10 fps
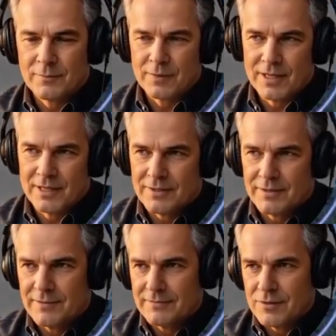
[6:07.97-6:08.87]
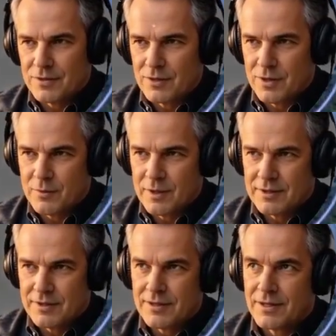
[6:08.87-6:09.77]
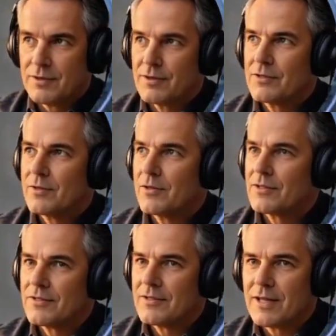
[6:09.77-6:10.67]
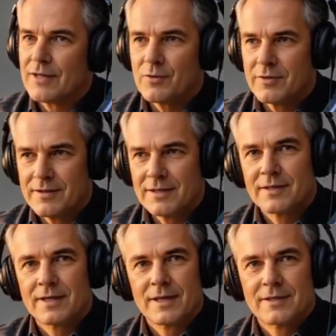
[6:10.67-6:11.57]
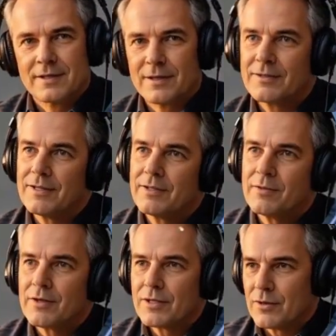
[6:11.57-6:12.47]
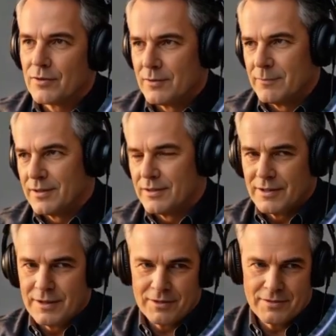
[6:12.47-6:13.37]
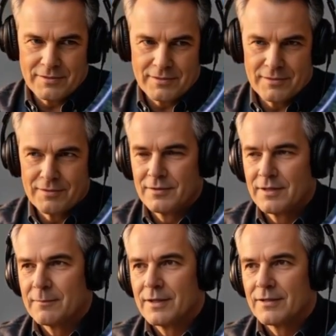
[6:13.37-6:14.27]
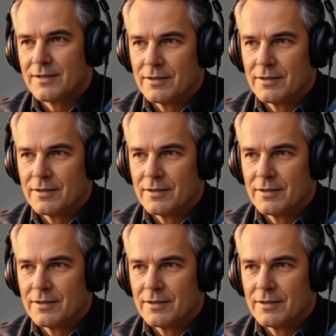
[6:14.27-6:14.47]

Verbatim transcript: brand. So what's the secret sauce that ties all of this together? It's reusability. The ability